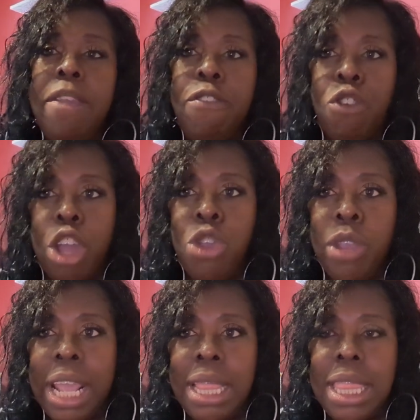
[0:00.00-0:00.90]
before
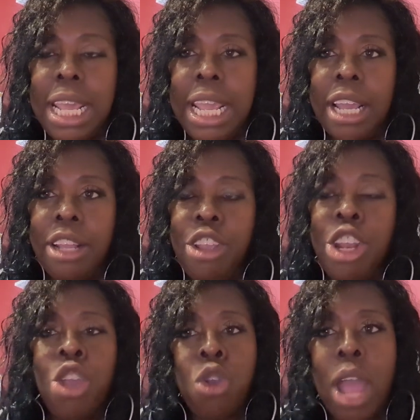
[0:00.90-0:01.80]
you get
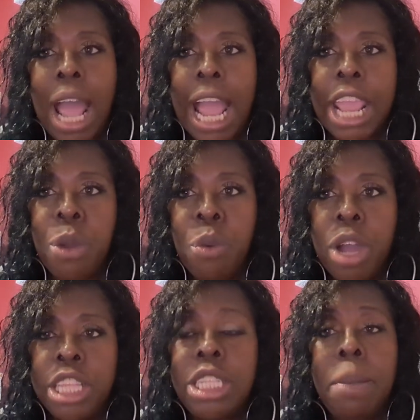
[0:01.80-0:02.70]
there, you hire
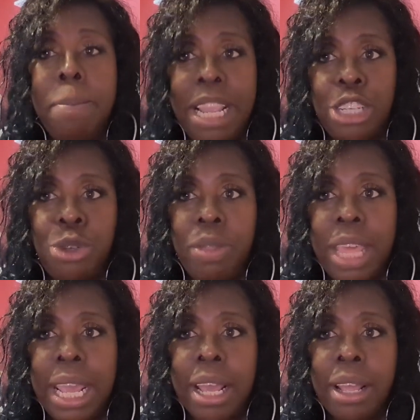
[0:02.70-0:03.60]
one to meet
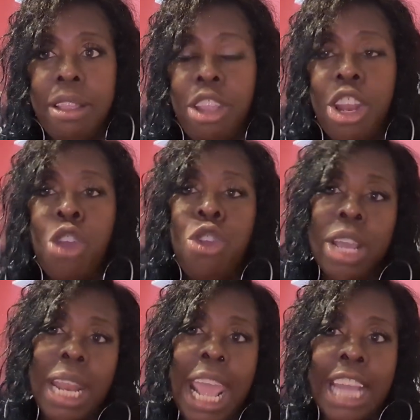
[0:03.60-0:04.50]
you there.
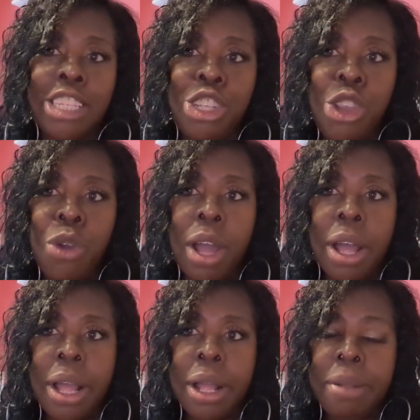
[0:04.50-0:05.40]
You can ask
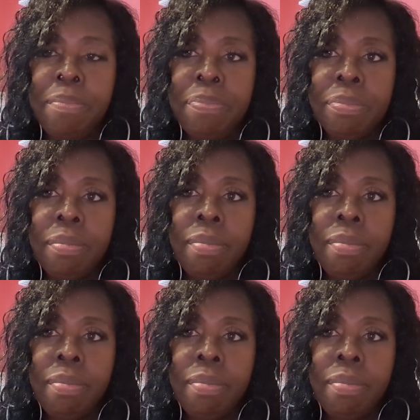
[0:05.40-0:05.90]
you a